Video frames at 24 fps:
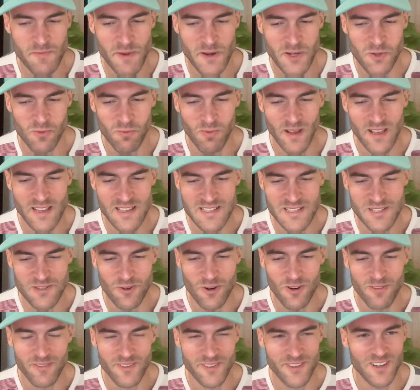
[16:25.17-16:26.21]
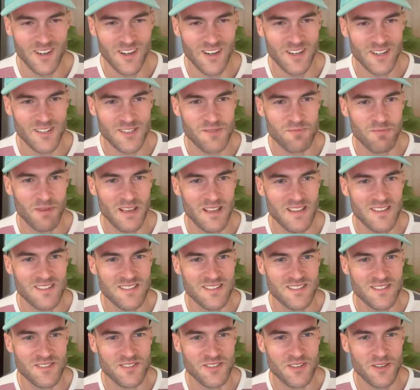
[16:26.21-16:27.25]
special places are often the hardest
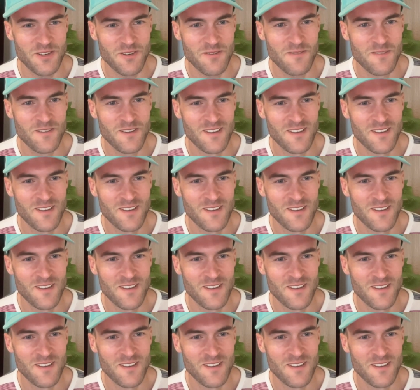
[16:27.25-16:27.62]
places too.